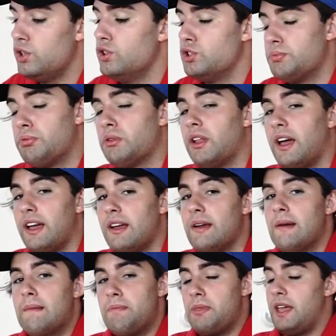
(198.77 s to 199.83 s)
huge play
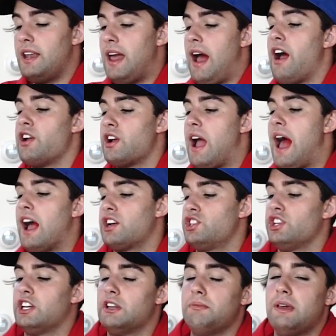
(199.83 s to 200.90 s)
in how you're
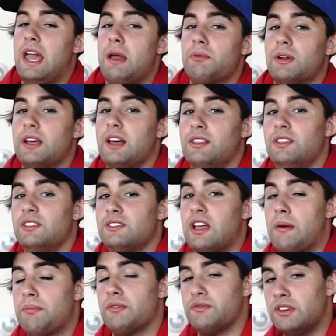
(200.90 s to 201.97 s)
actually going to be able to hit these
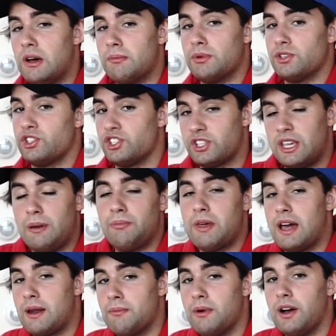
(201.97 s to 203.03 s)
type of numbers. Just keep
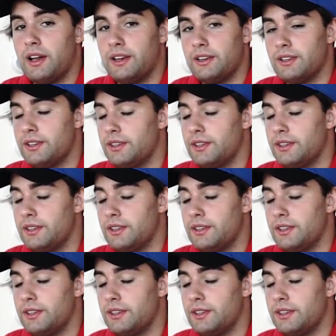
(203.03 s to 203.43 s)
that in mind.